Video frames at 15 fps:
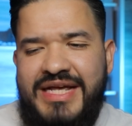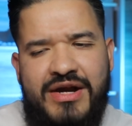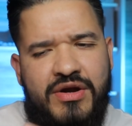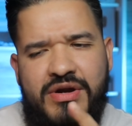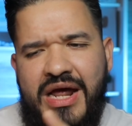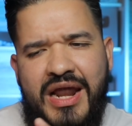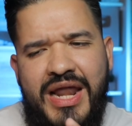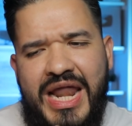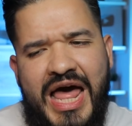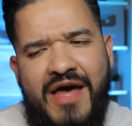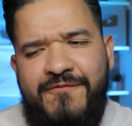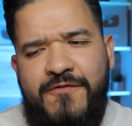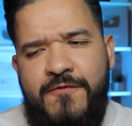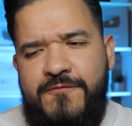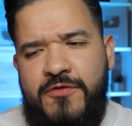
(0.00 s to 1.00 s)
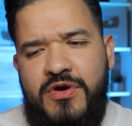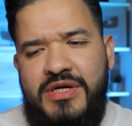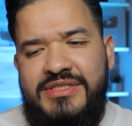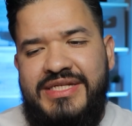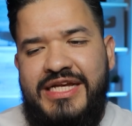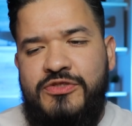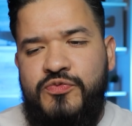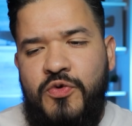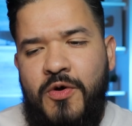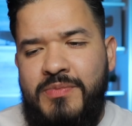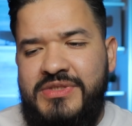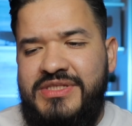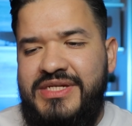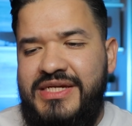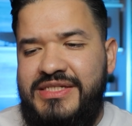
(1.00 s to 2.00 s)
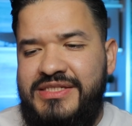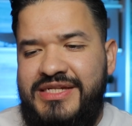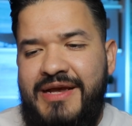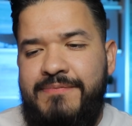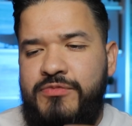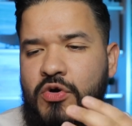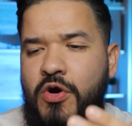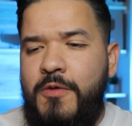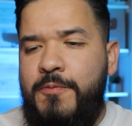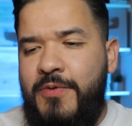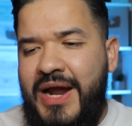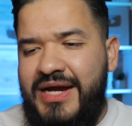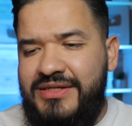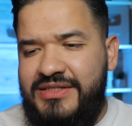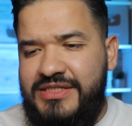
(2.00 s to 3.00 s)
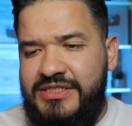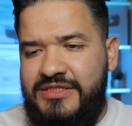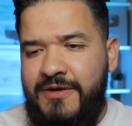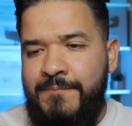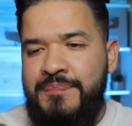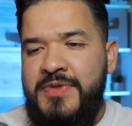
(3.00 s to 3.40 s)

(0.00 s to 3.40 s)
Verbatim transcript: that are not lawful for us as Romans to accept or practice.